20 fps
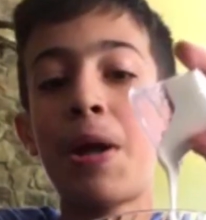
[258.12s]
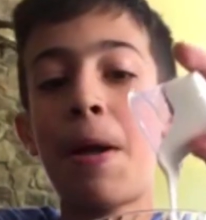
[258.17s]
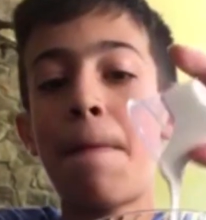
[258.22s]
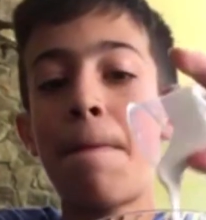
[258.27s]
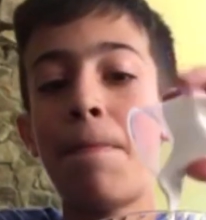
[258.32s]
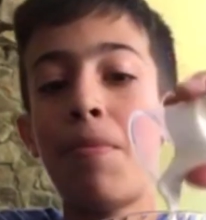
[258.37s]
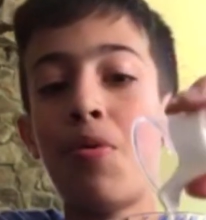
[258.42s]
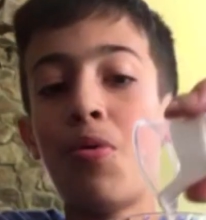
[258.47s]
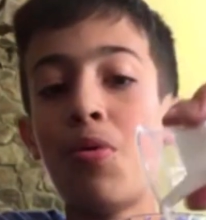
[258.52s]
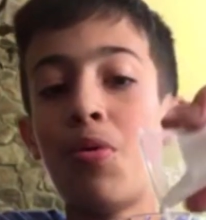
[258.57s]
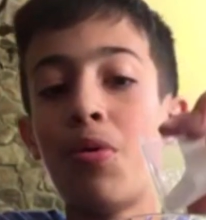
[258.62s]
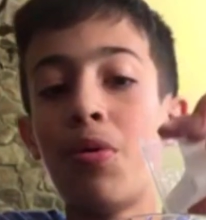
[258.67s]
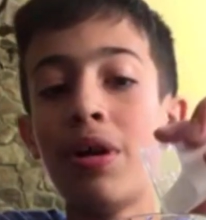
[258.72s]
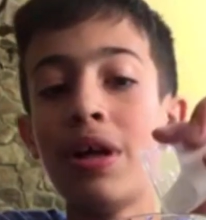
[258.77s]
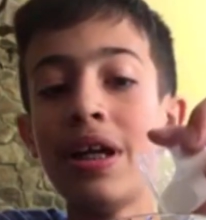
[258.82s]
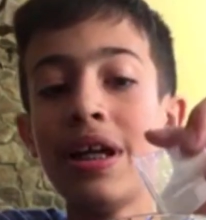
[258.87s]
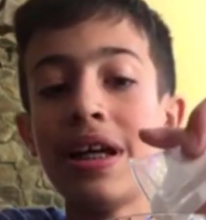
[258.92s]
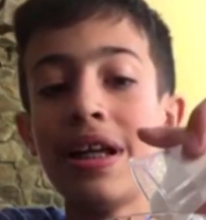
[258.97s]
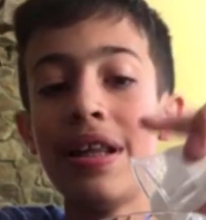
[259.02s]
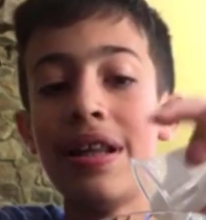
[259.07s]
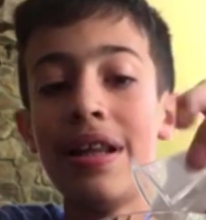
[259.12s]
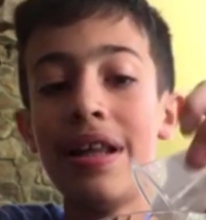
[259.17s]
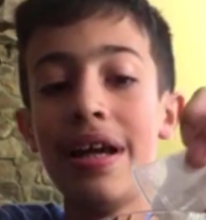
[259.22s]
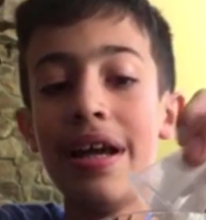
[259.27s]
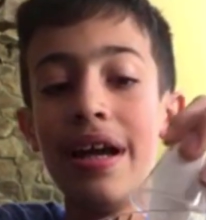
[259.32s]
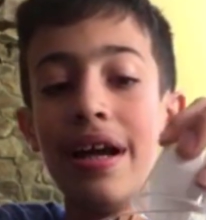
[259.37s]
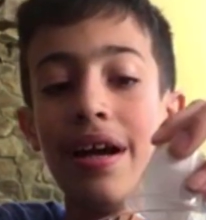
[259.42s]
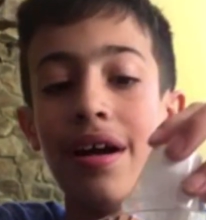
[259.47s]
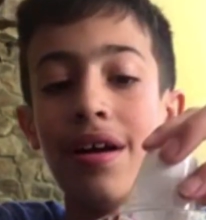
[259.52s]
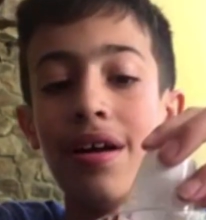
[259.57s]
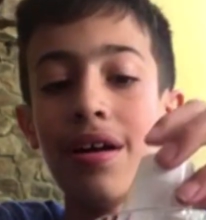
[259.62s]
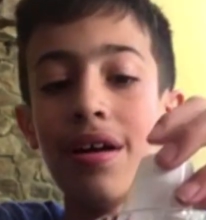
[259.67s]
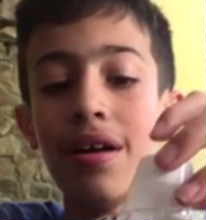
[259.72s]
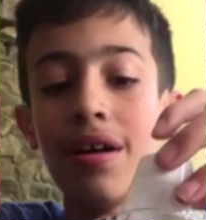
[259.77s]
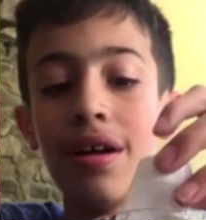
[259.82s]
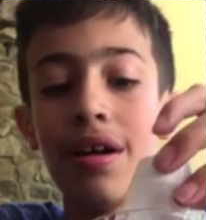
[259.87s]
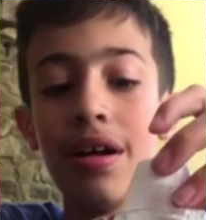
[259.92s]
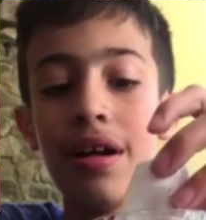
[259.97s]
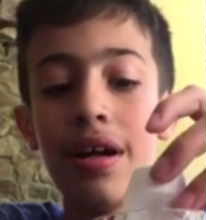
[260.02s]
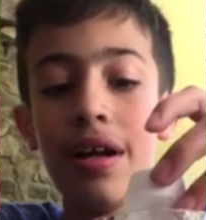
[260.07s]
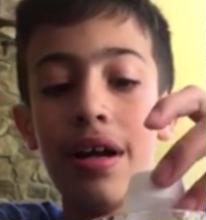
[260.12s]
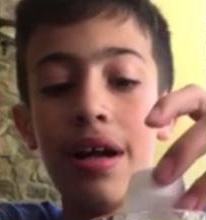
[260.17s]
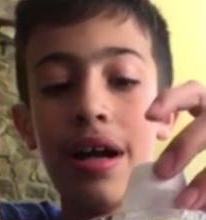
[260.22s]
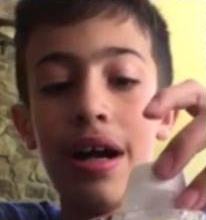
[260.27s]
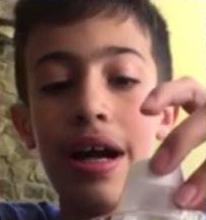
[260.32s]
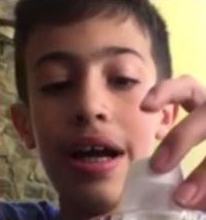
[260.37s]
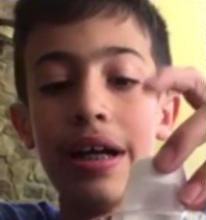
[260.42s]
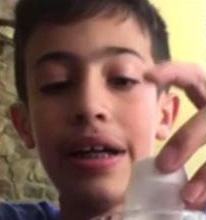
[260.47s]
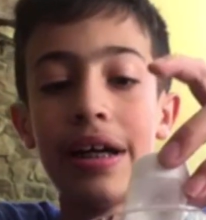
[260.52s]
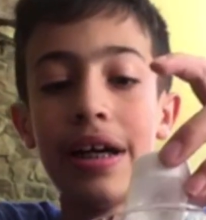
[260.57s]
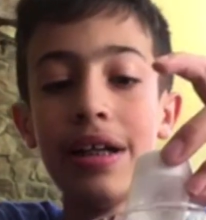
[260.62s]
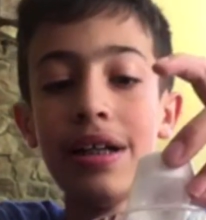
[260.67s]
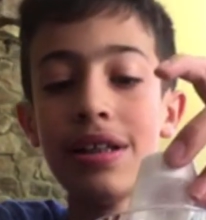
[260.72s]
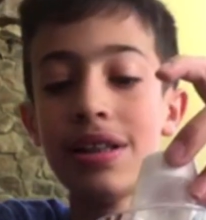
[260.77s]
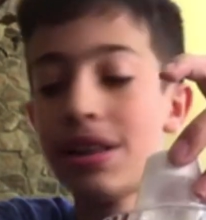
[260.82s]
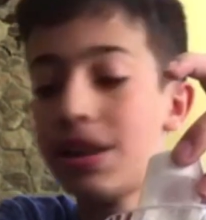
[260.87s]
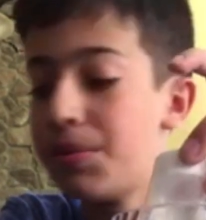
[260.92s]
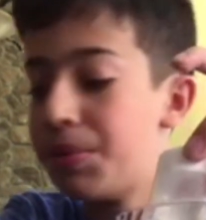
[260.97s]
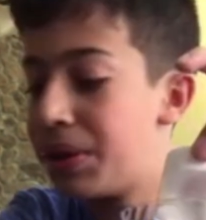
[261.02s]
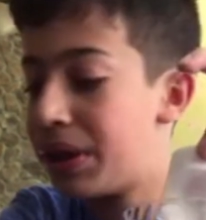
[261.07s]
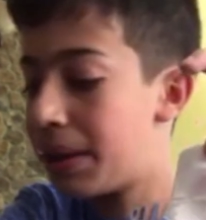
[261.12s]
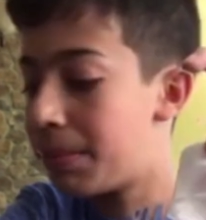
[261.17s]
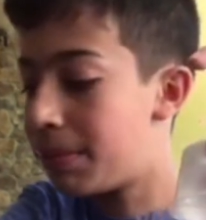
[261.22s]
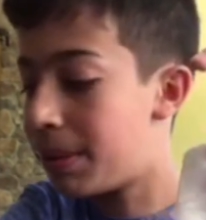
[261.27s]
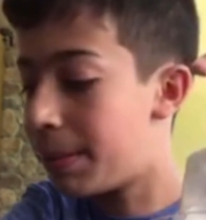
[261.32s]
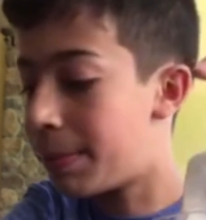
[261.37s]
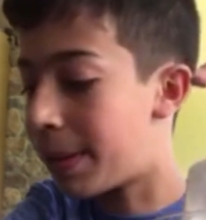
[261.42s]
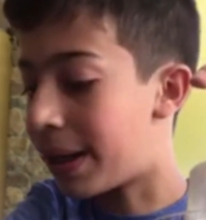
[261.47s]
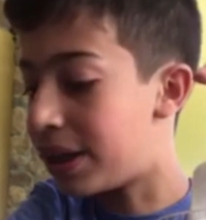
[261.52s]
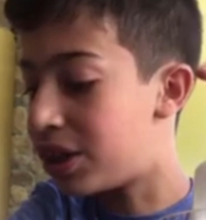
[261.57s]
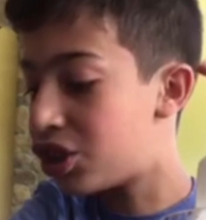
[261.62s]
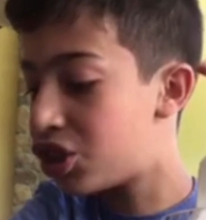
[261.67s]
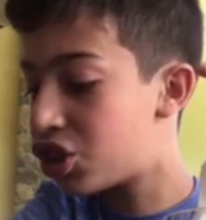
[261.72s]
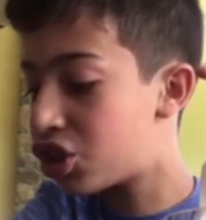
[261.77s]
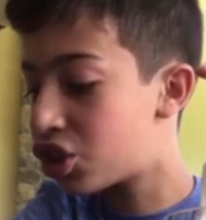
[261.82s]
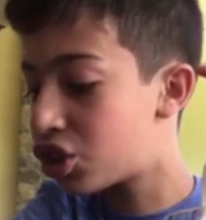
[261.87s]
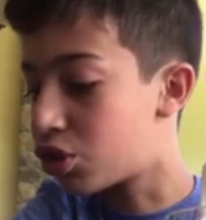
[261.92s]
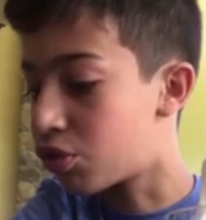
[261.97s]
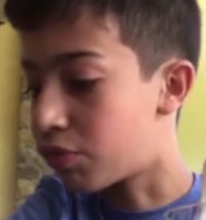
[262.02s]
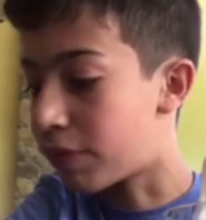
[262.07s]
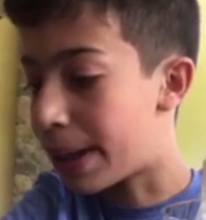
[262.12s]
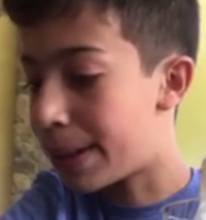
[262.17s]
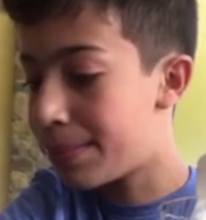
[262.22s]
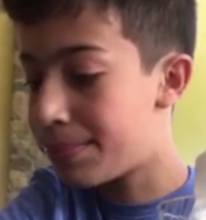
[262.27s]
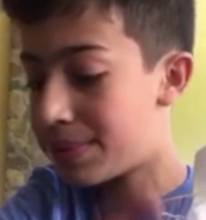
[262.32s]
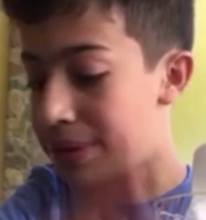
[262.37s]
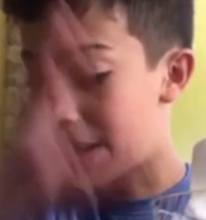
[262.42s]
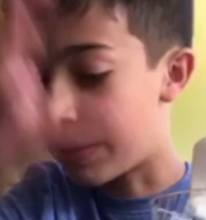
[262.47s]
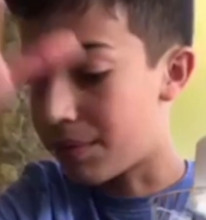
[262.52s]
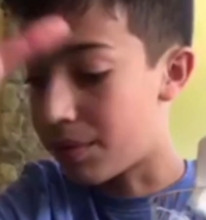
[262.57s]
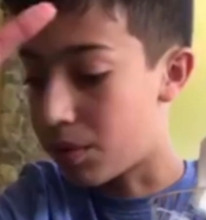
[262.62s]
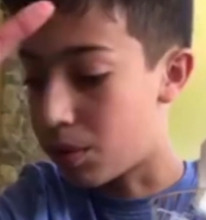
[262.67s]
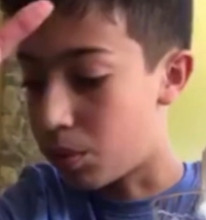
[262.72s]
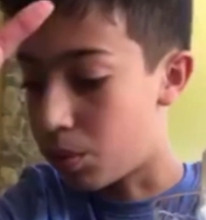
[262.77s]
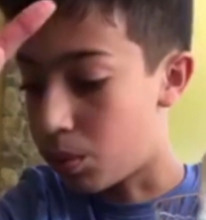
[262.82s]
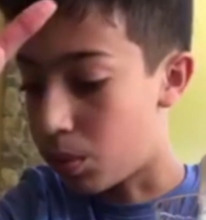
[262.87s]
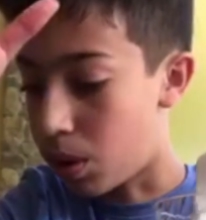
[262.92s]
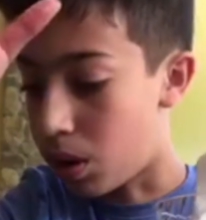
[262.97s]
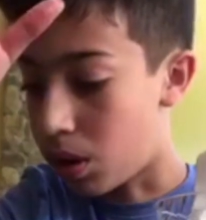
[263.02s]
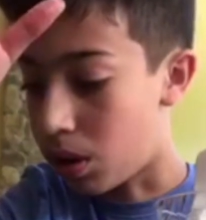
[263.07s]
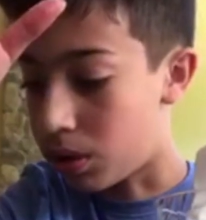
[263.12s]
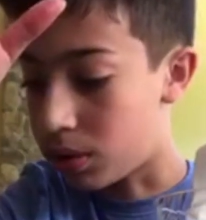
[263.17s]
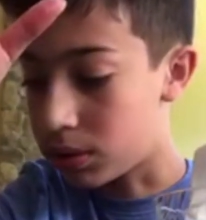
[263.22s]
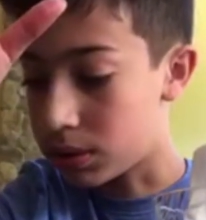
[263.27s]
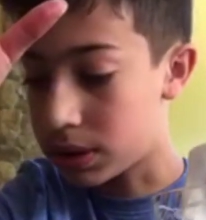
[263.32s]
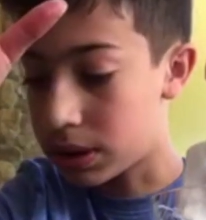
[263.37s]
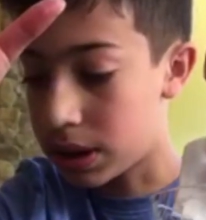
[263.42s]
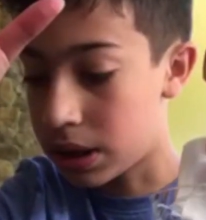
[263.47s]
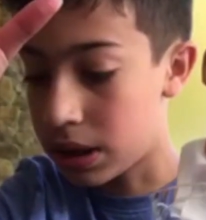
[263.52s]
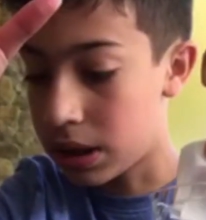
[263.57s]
pour it in there. I kind of see what they mean by scrape down the walls.